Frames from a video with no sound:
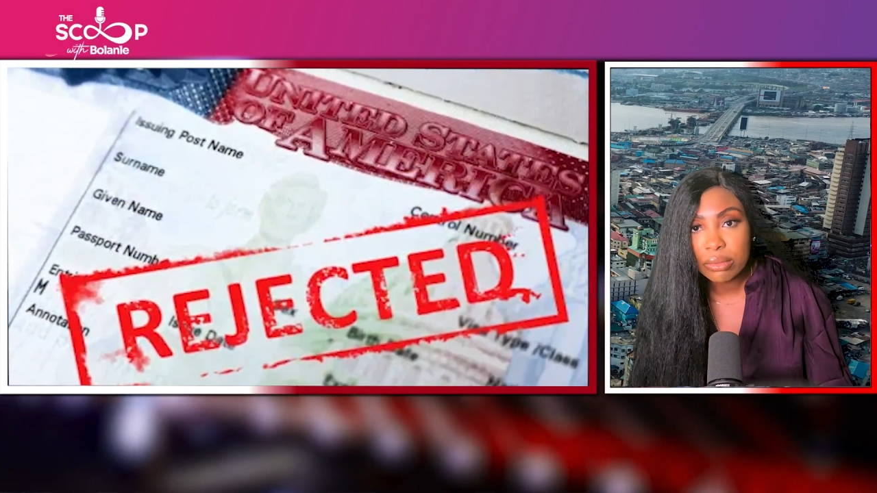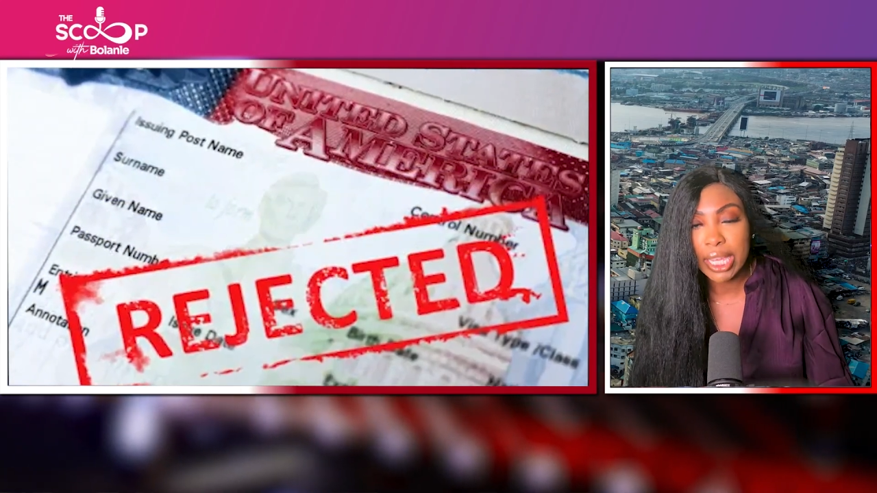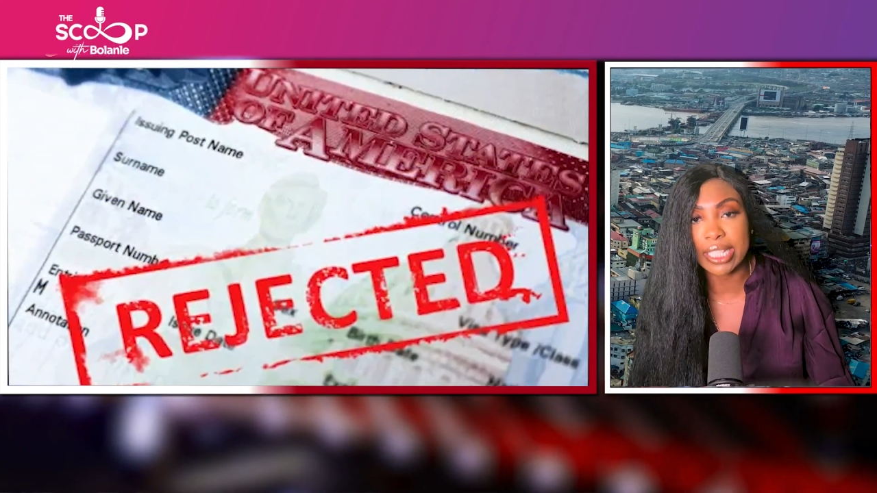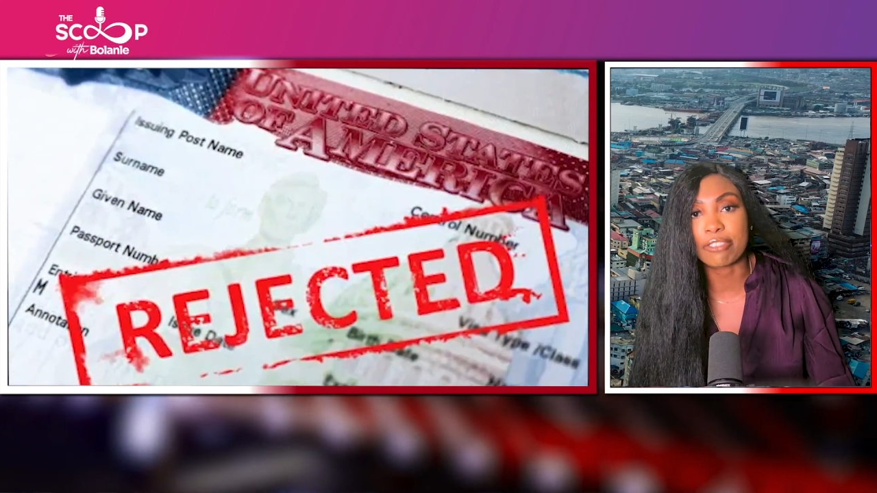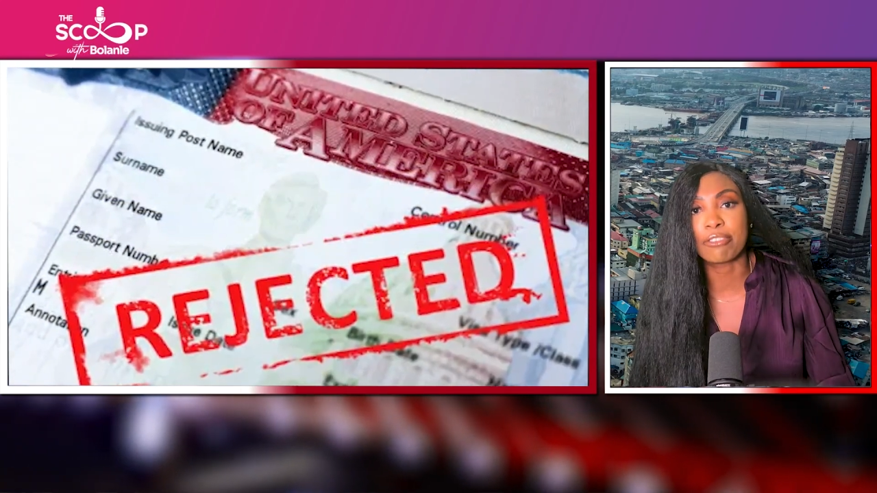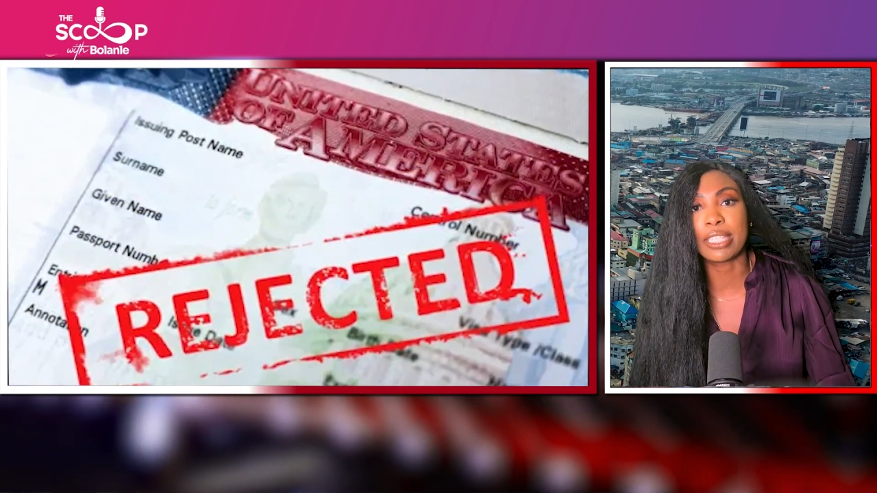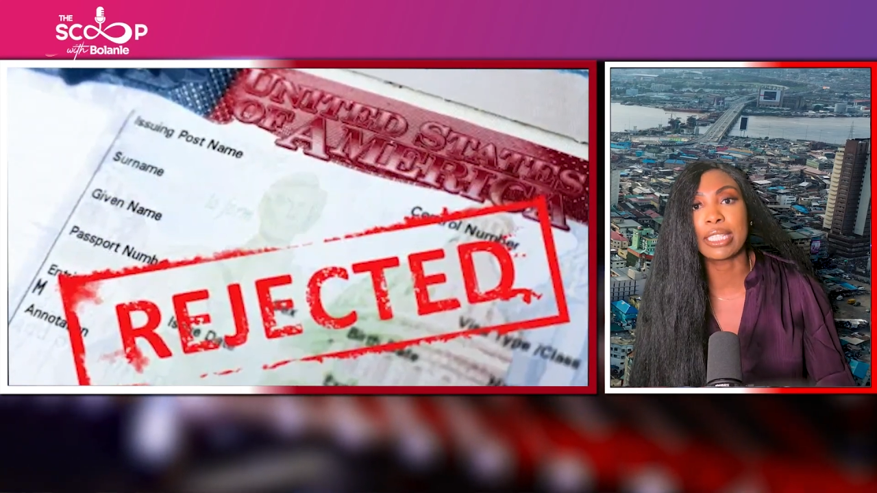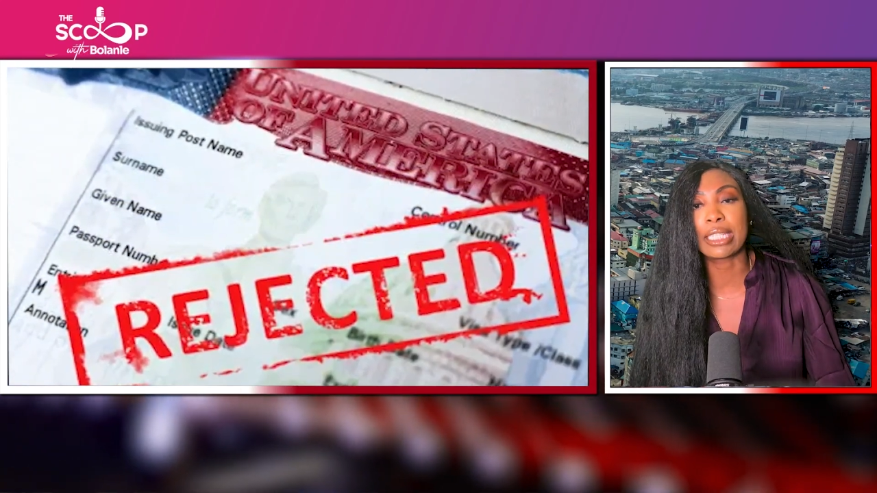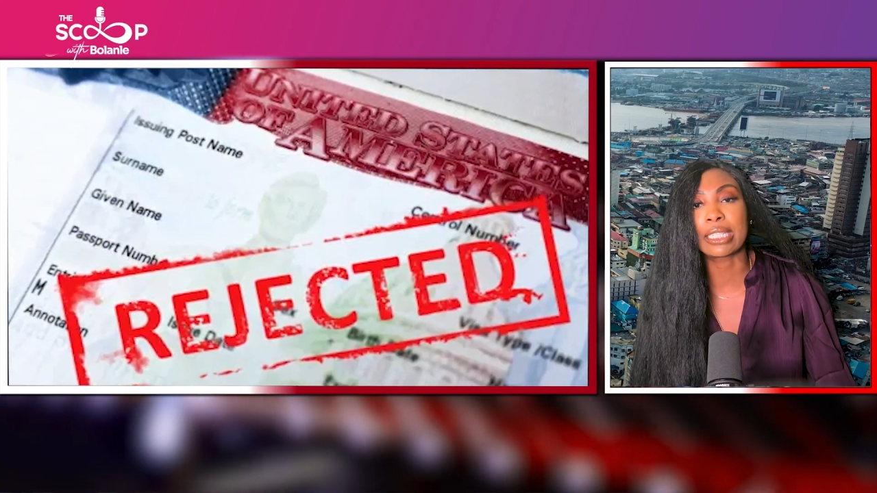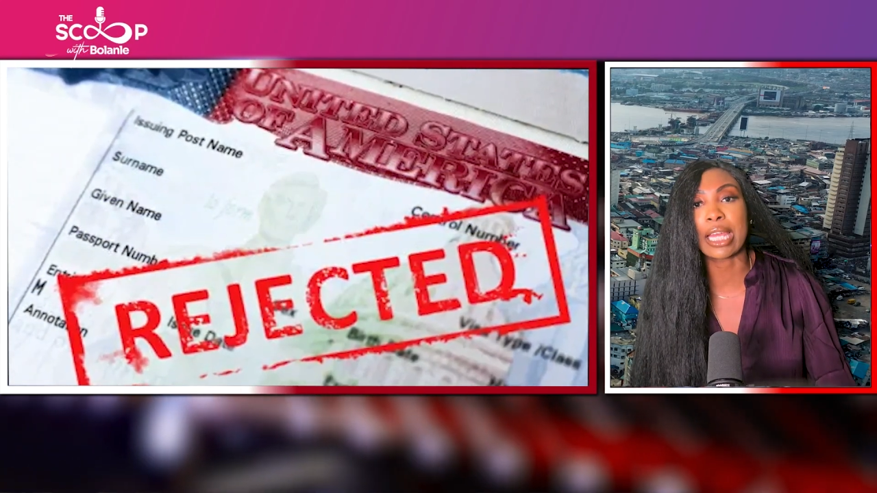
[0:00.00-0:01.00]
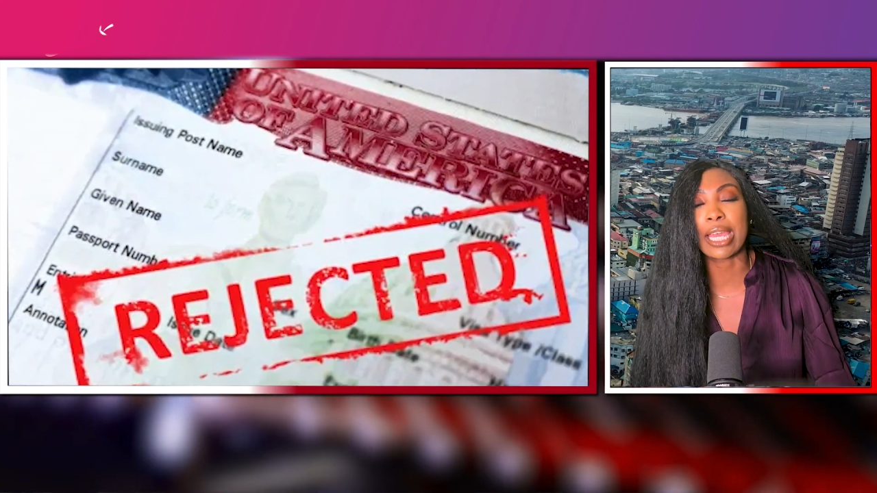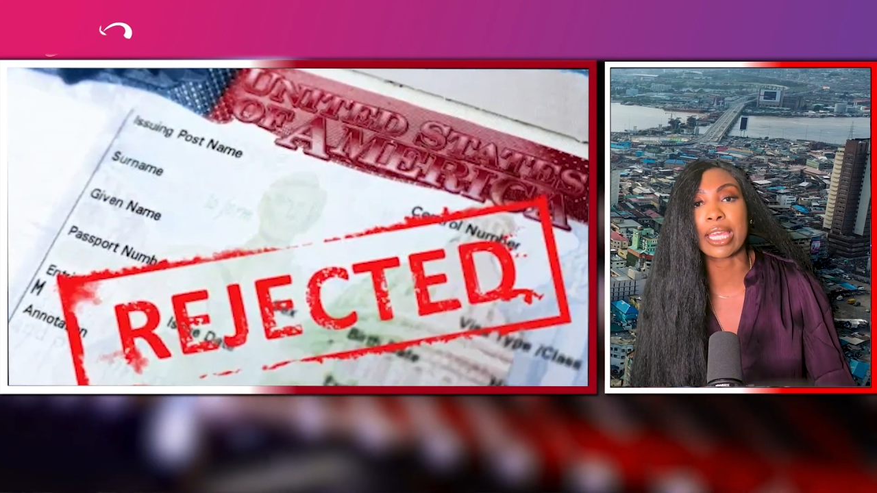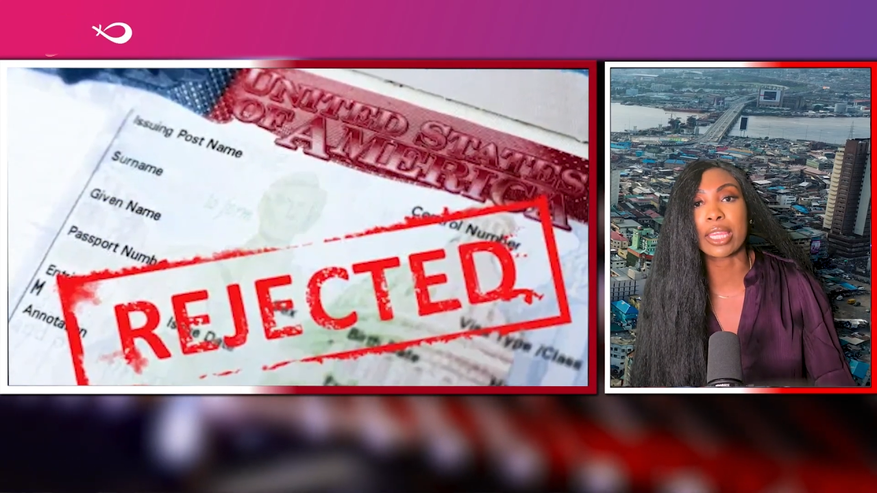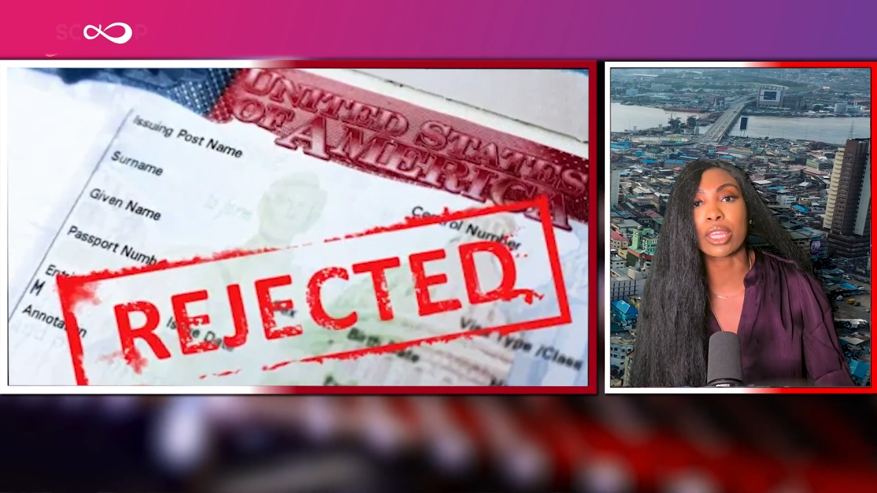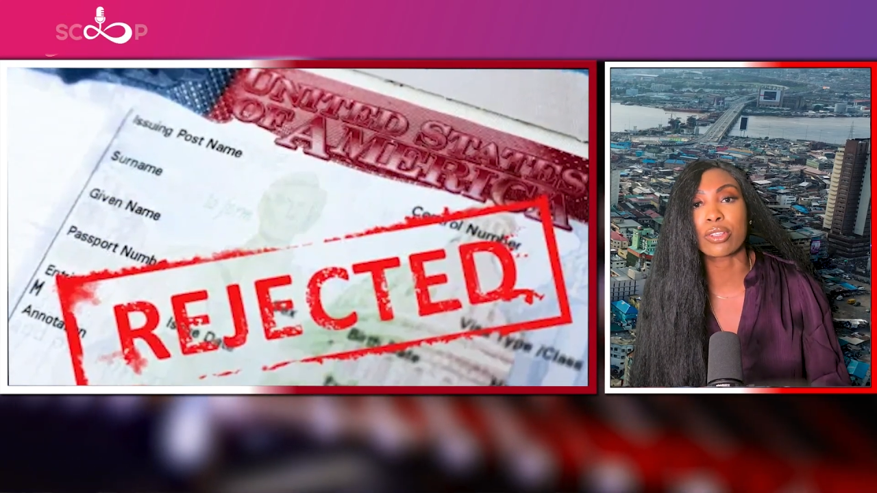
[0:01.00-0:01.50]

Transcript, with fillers: It's feeling like